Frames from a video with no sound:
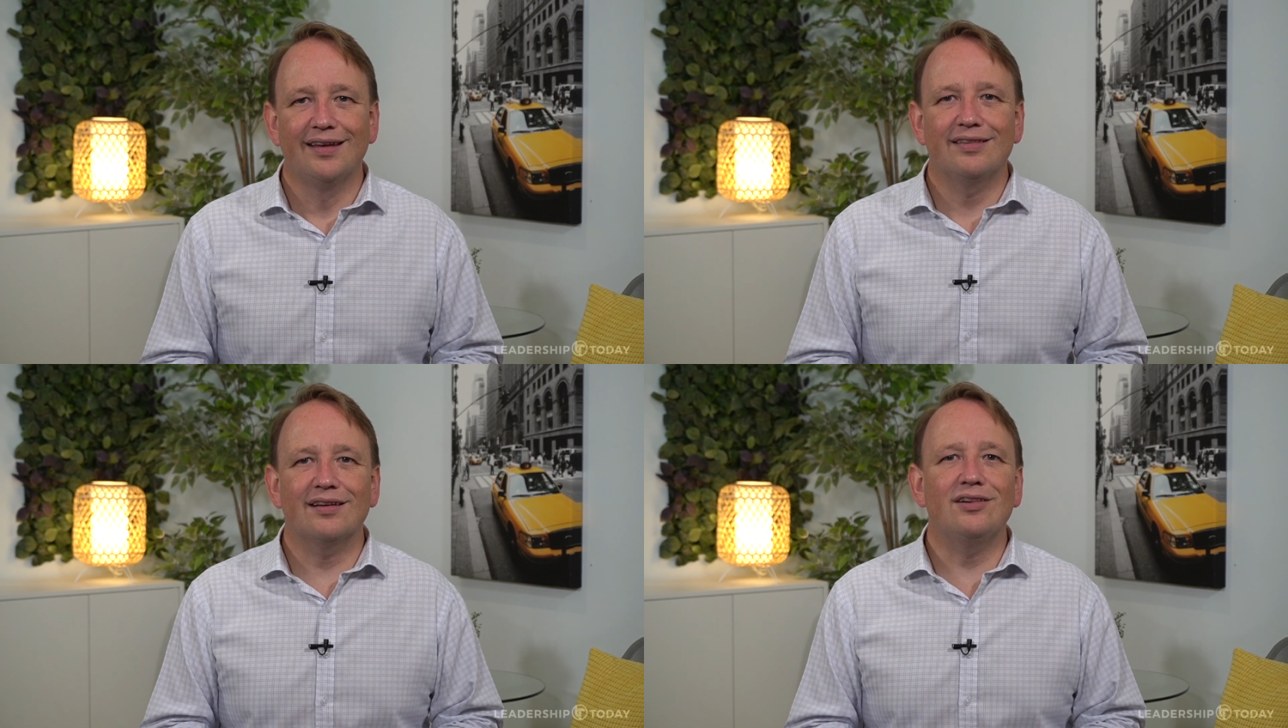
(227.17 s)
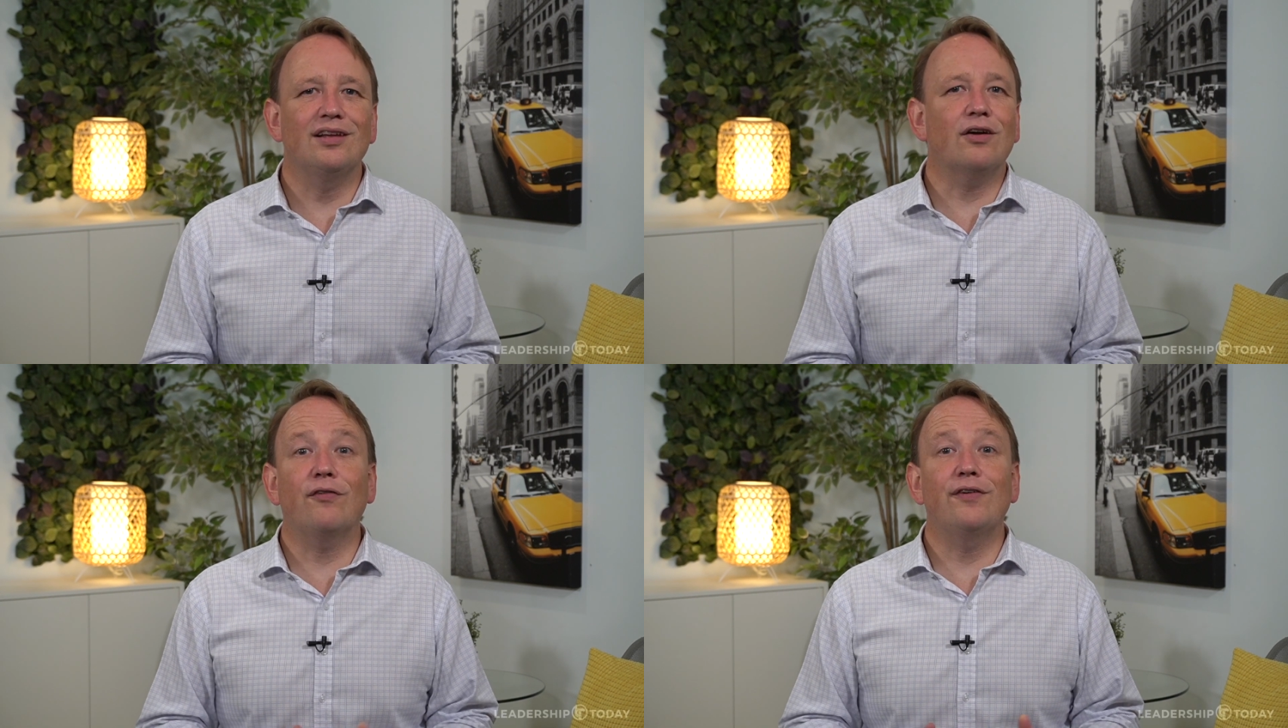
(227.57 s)
The
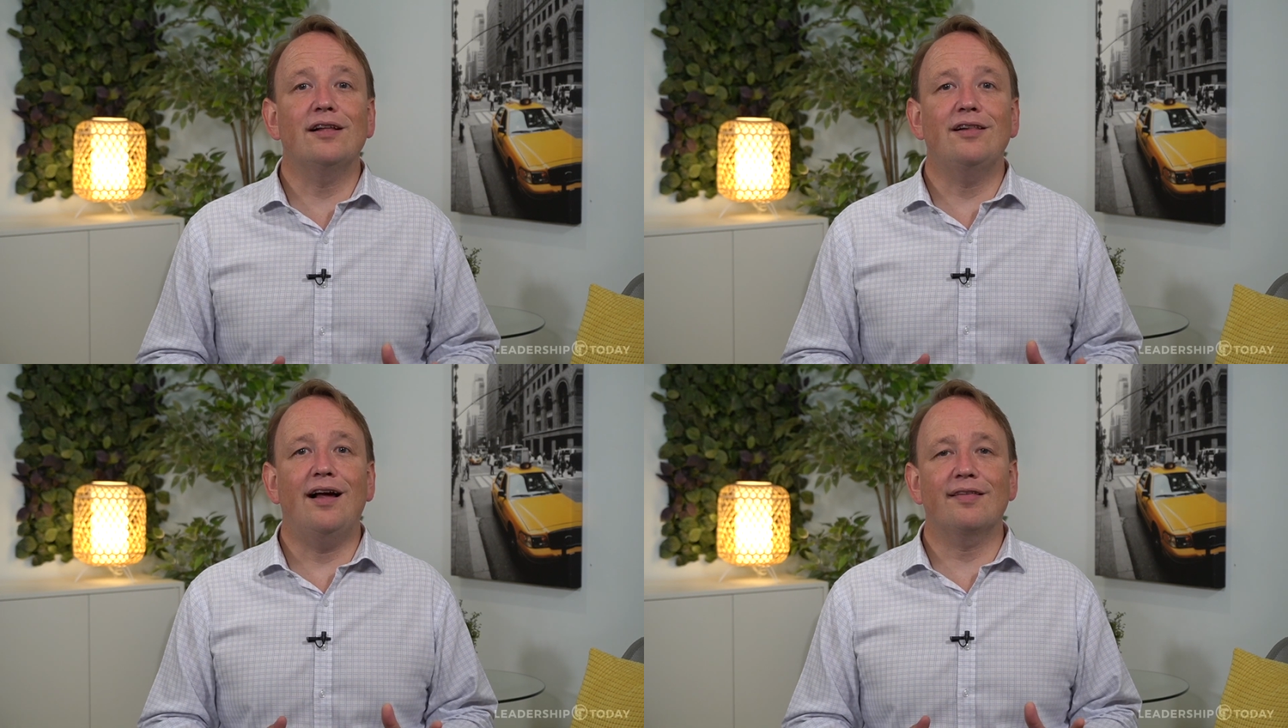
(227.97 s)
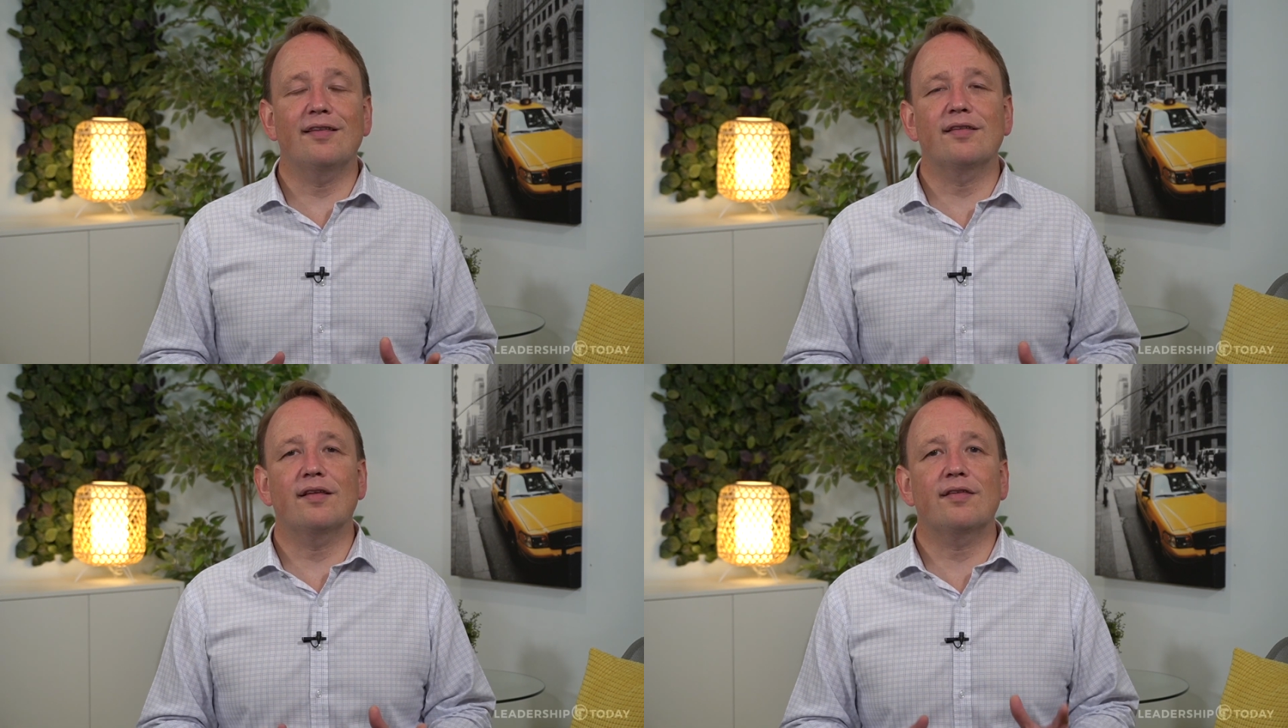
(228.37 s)
calligraphy
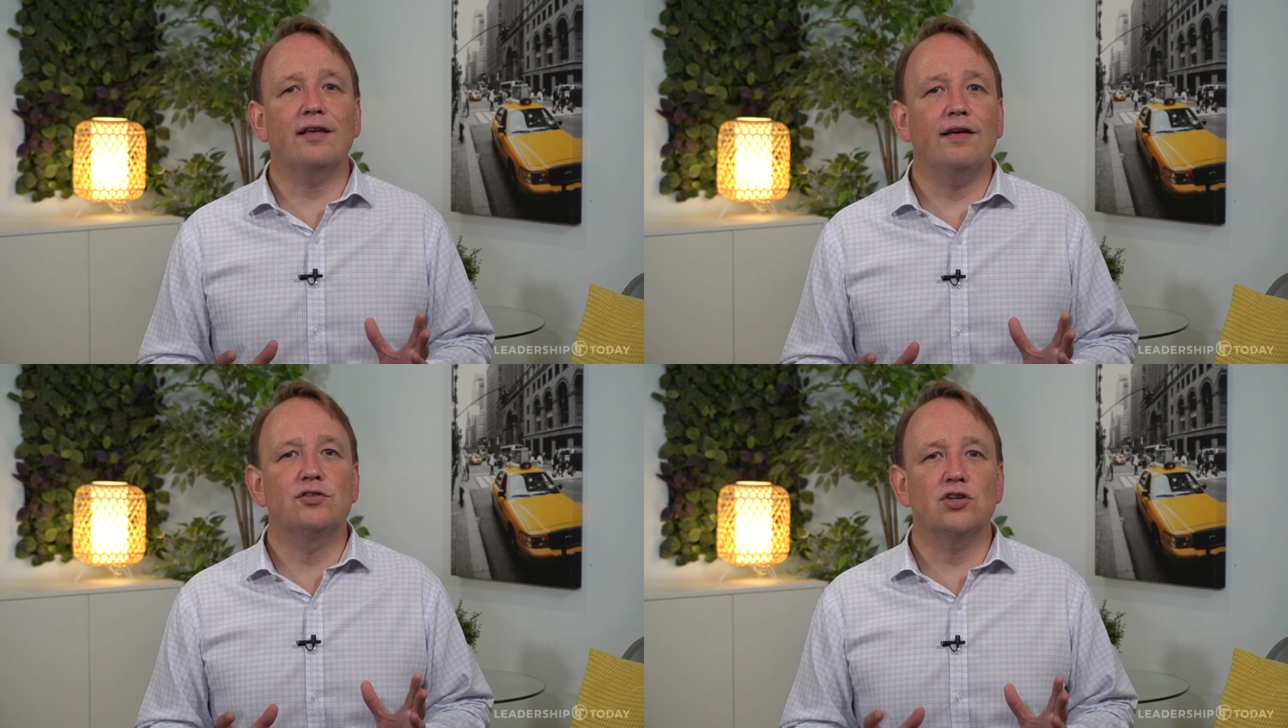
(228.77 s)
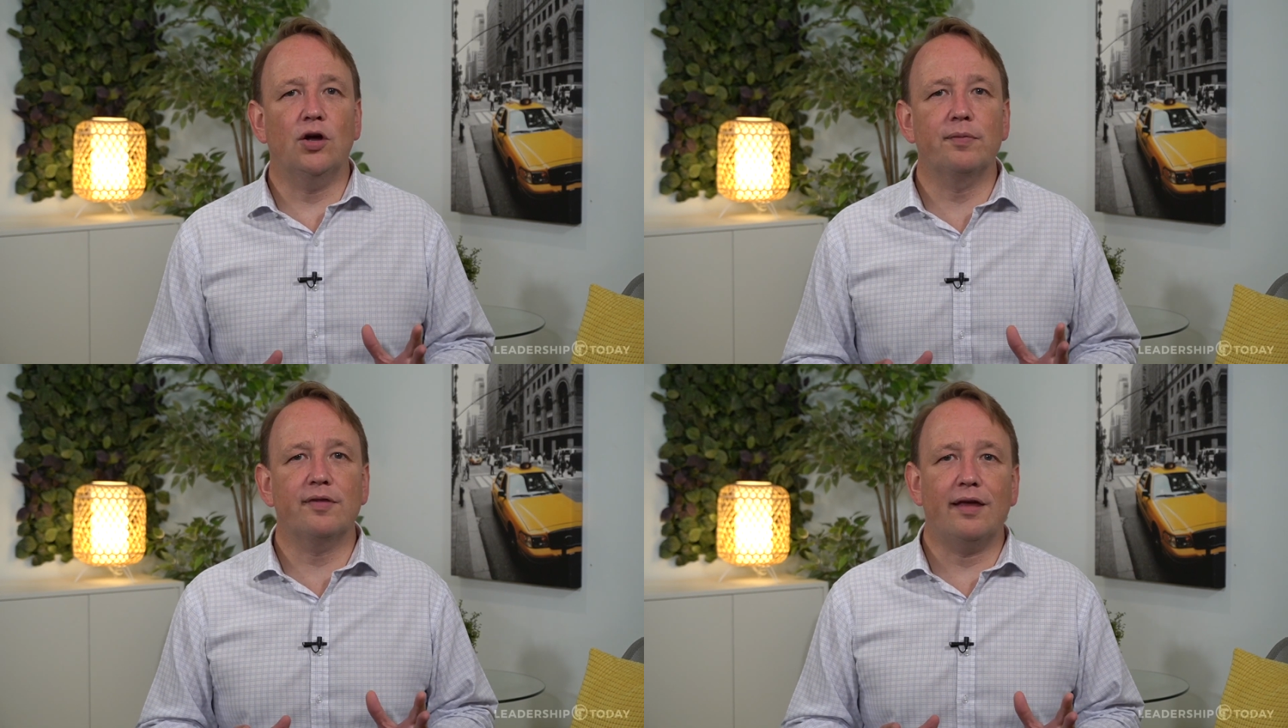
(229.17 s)
classes that Steve
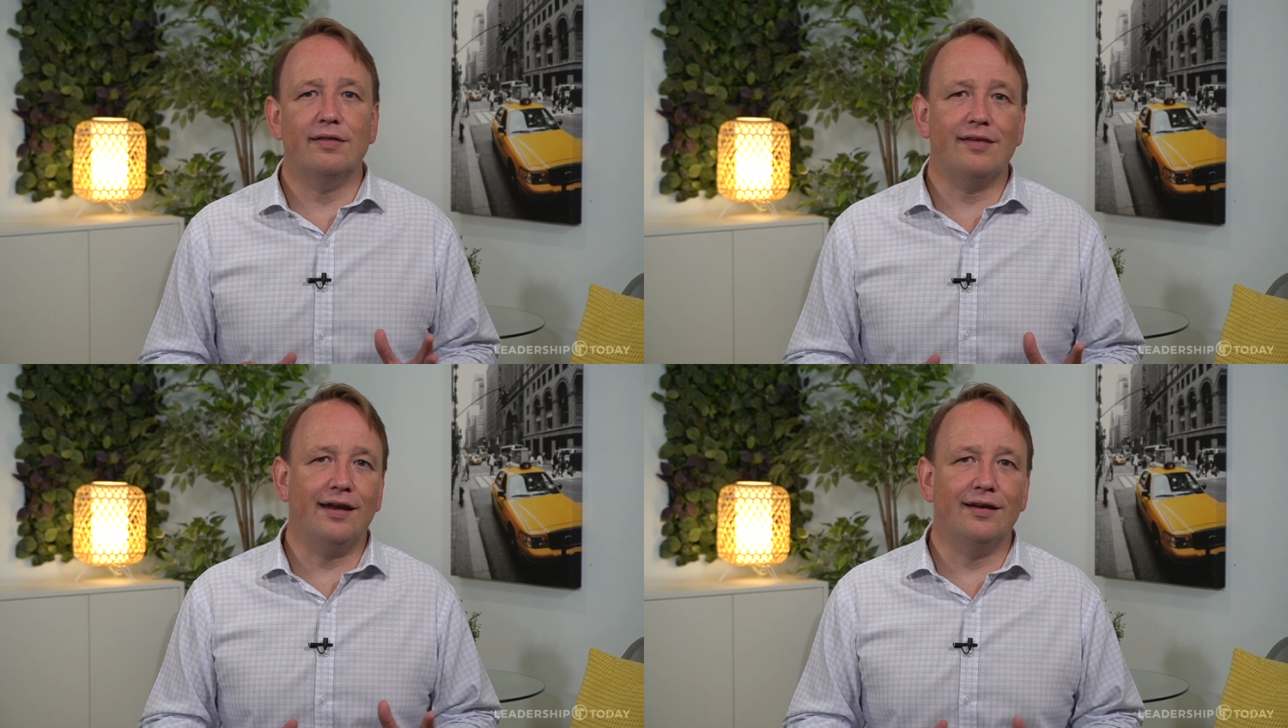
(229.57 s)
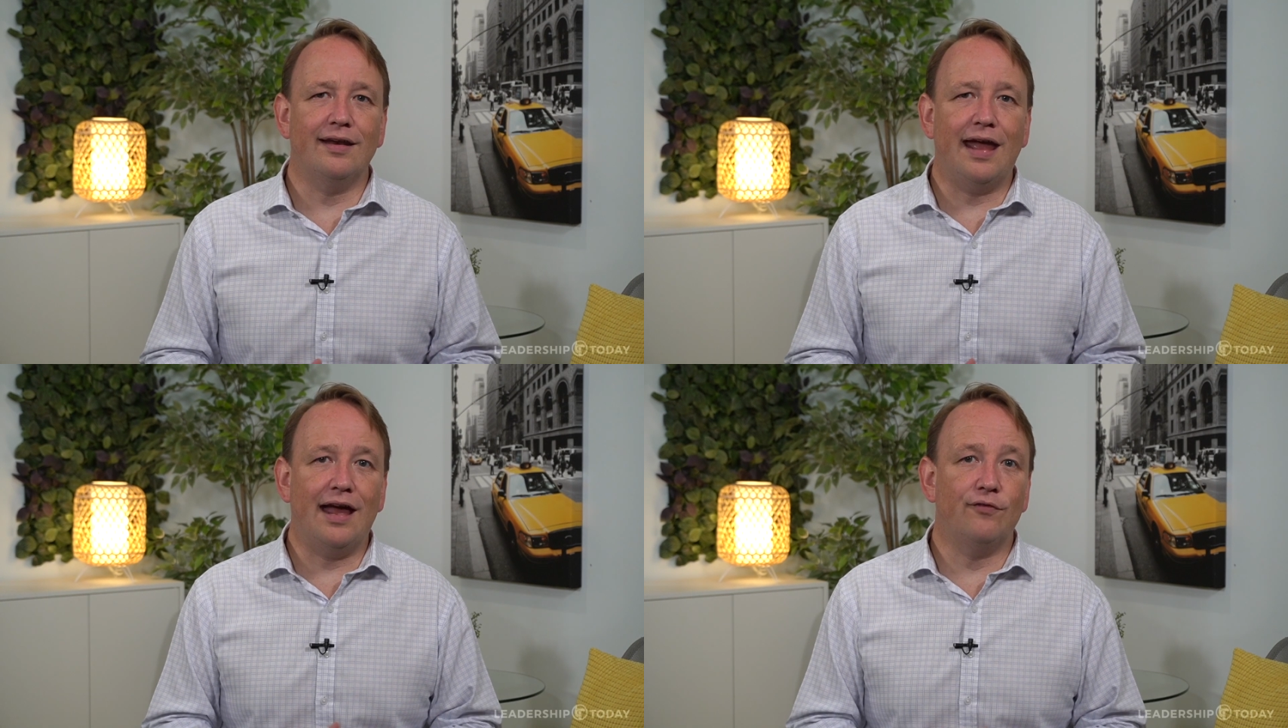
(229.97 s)
Jobs
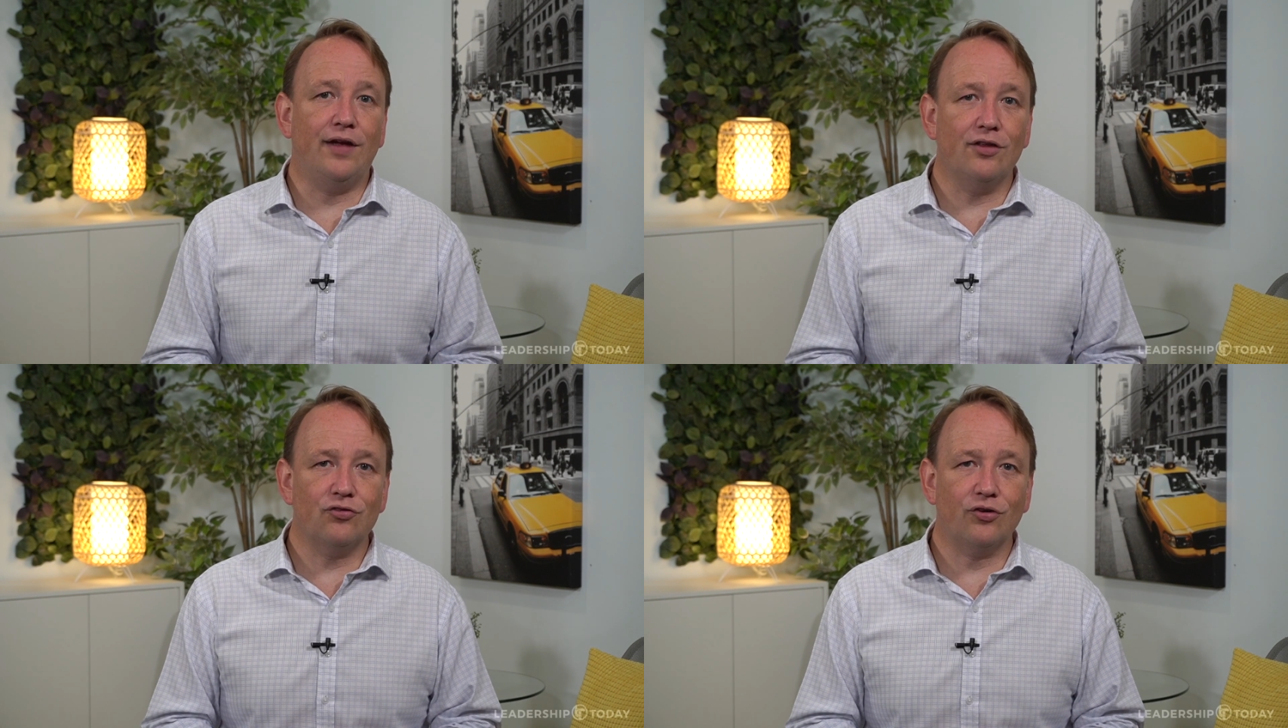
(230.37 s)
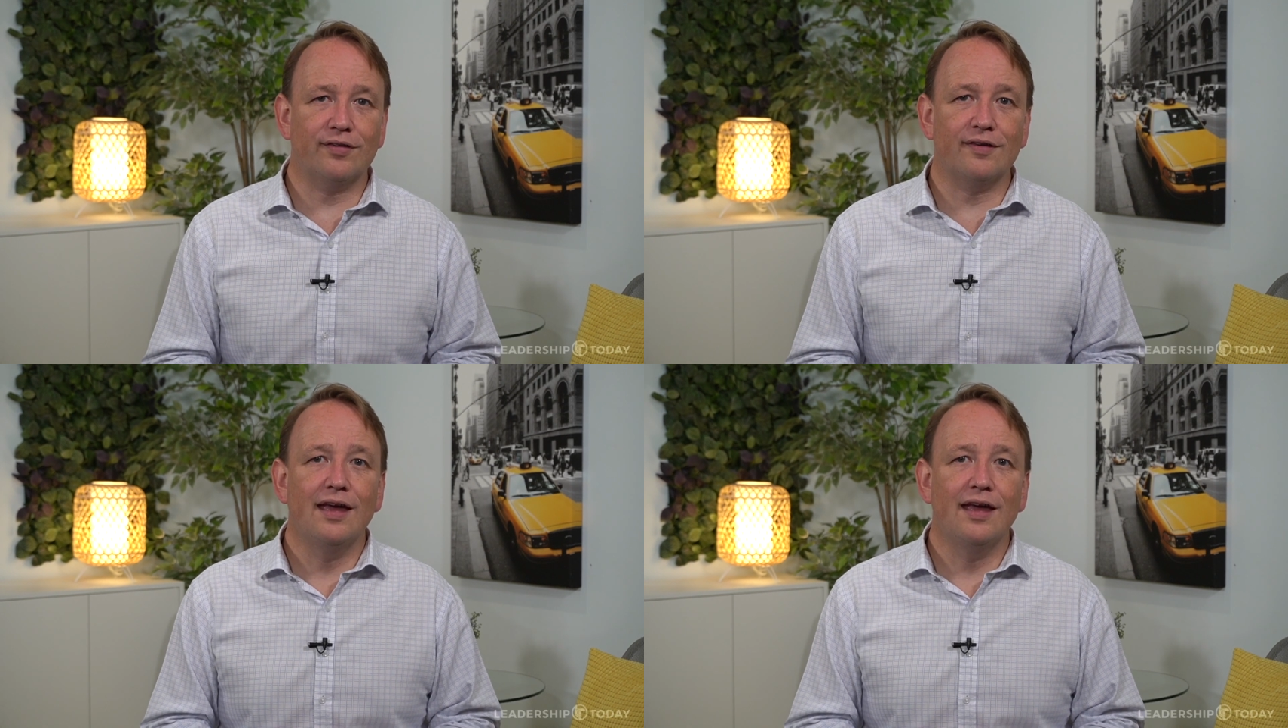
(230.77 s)
attended out of interest